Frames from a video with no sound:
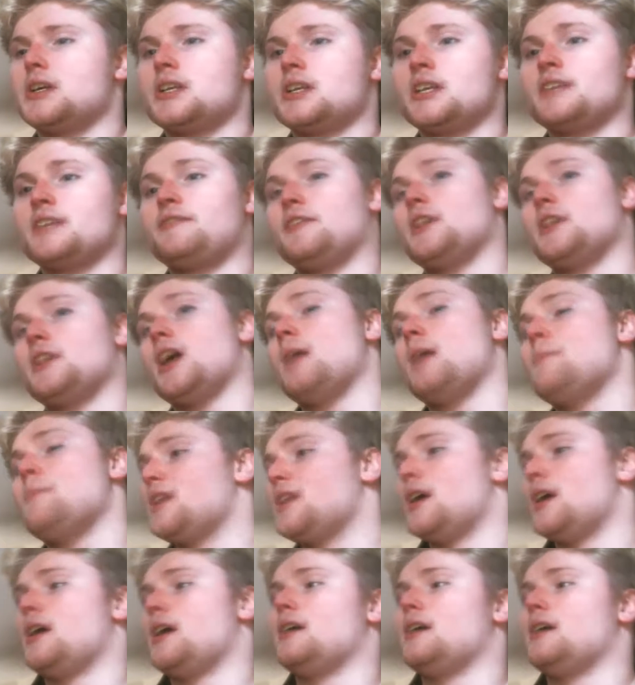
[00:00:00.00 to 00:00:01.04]
This
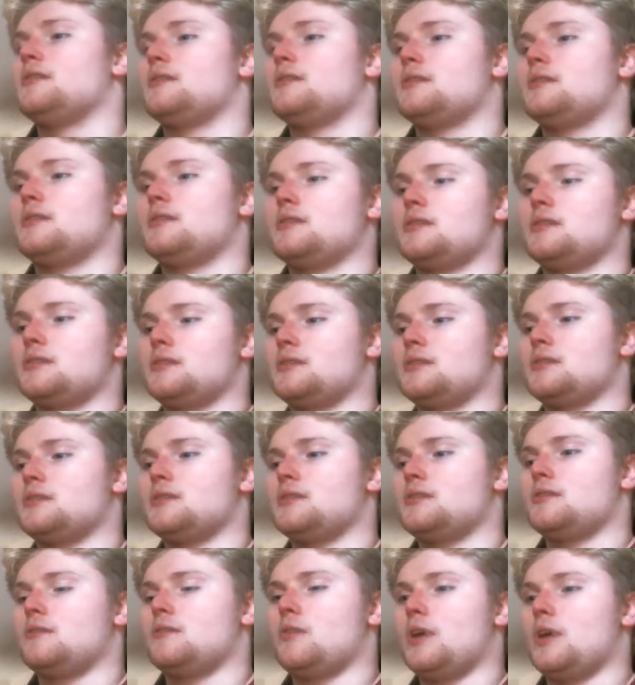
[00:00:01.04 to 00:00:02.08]
phenomena
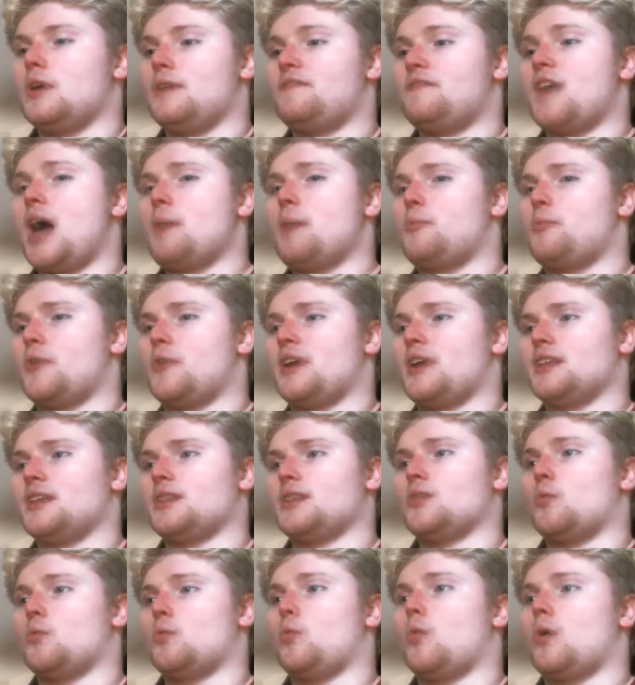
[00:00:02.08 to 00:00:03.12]

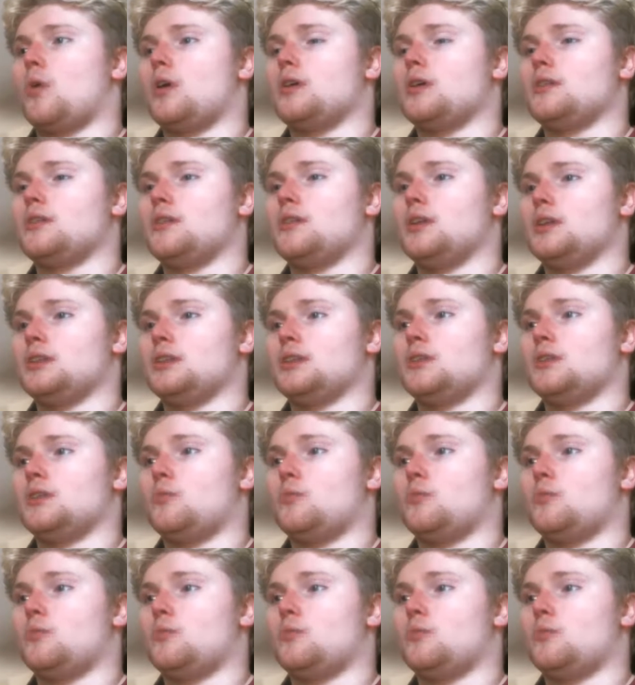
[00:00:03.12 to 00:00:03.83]
evaporated the